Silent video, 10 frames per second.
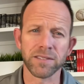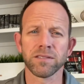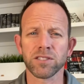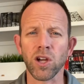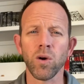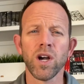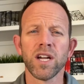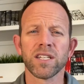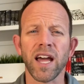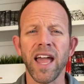So
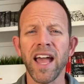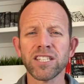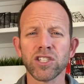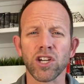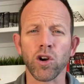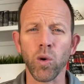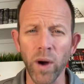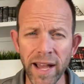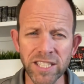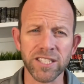to answer the
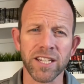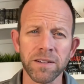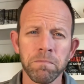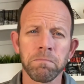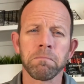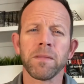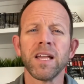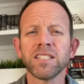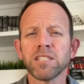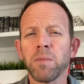question,
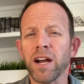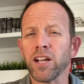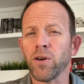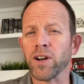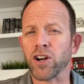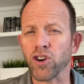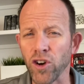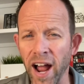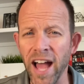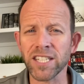is this market going to
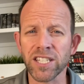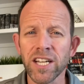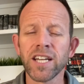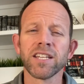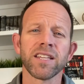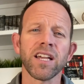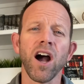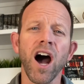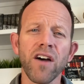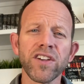crash? The
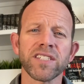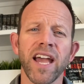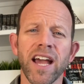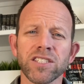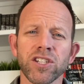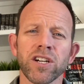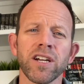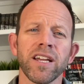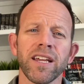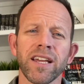obvious
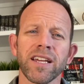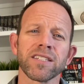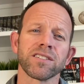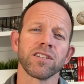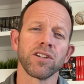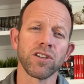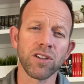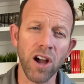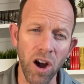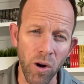answer is
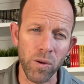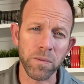no.